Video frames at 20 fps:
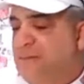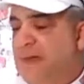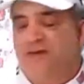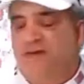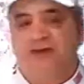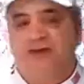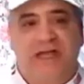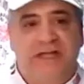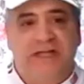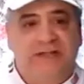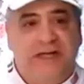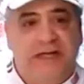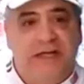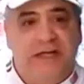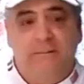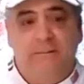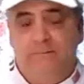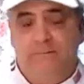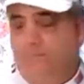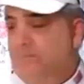pancetta,
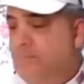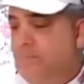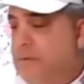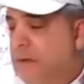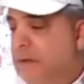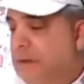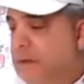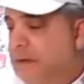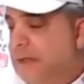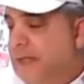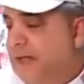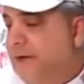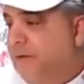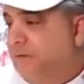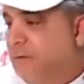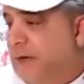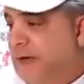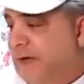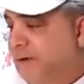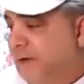let
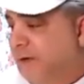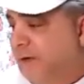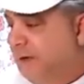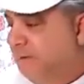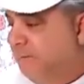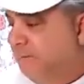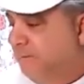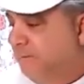it render.